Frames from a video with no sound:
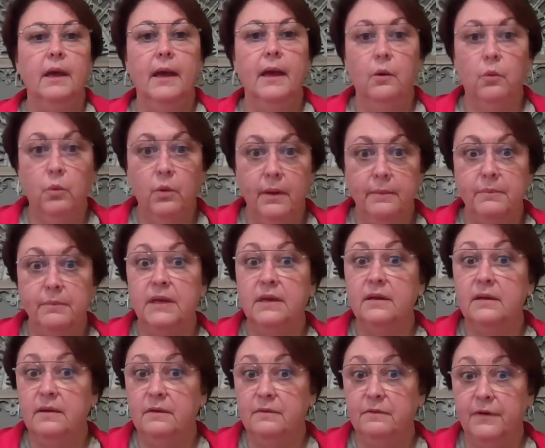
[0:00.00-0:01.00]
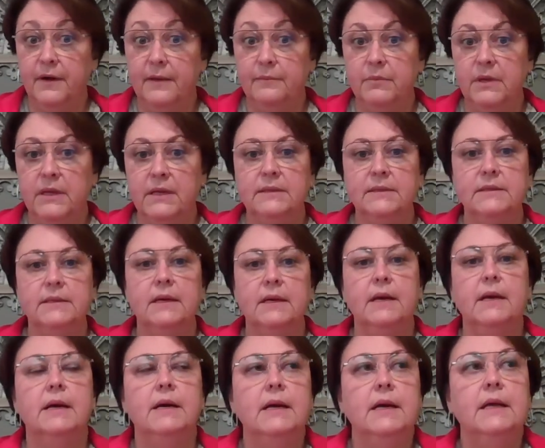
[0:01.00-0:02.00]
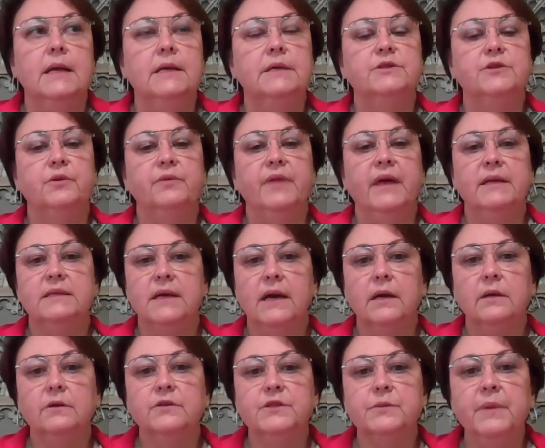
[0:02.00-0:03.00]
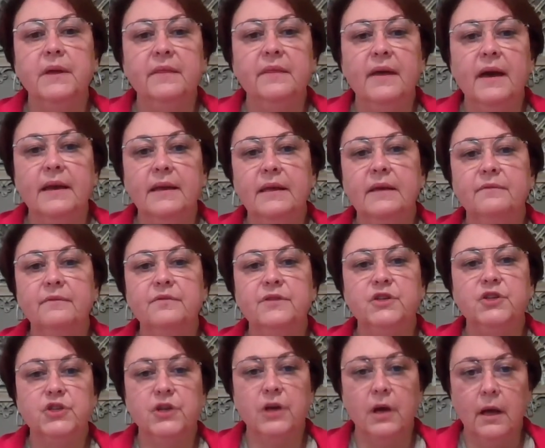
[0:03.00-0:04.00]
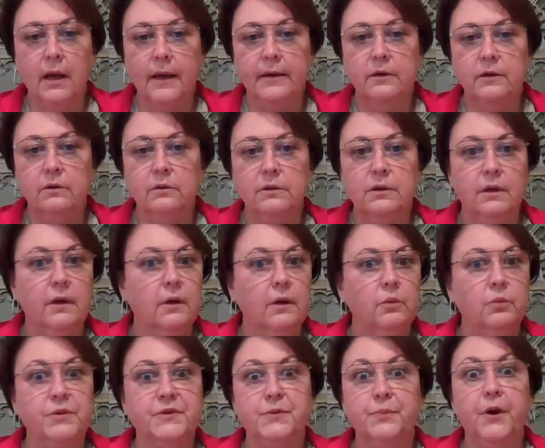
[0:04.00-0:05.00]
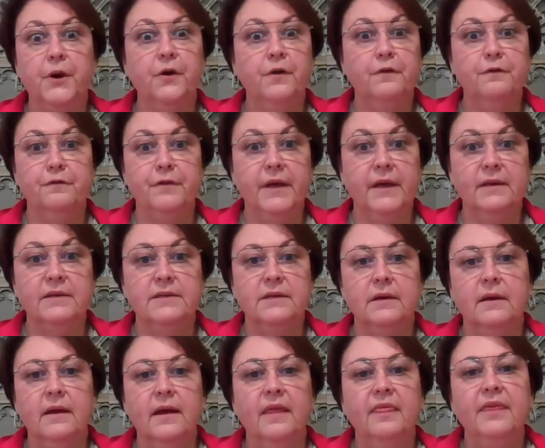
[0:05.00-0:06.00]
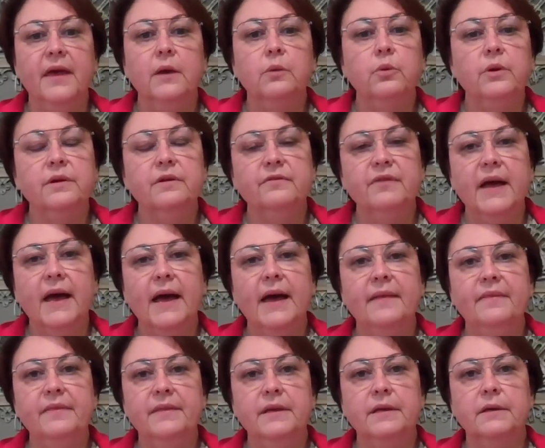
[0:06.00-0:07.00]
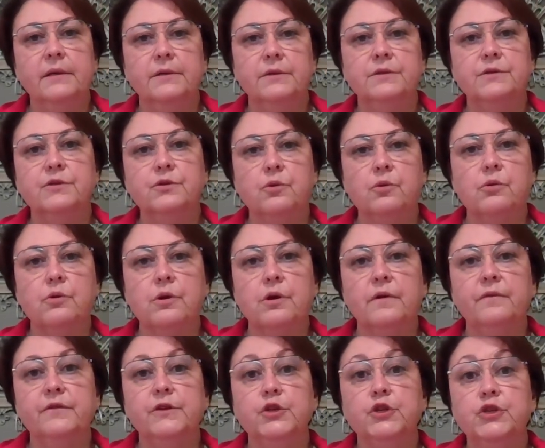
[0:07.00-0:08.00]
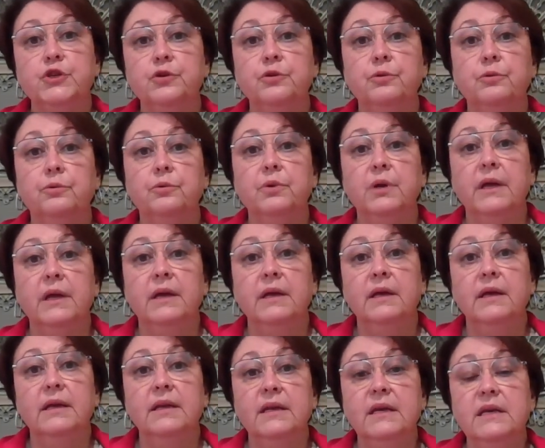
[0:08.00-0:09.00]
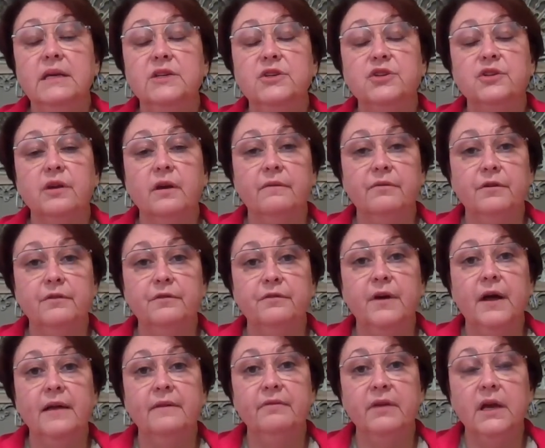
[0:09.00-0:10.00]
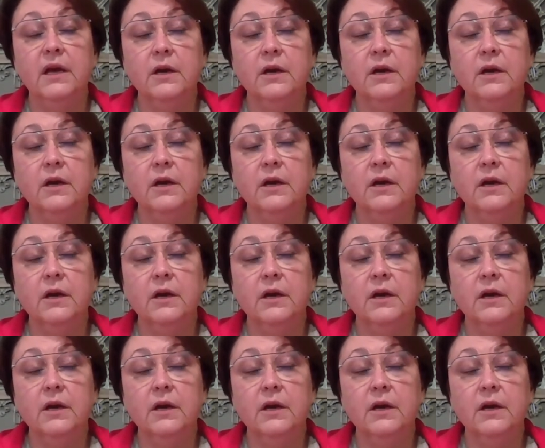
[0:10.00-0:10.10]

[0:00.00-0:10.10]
at one minute and five minutes. So that tells me that if the child was perfect, they would have had the score of a 2 in each of the five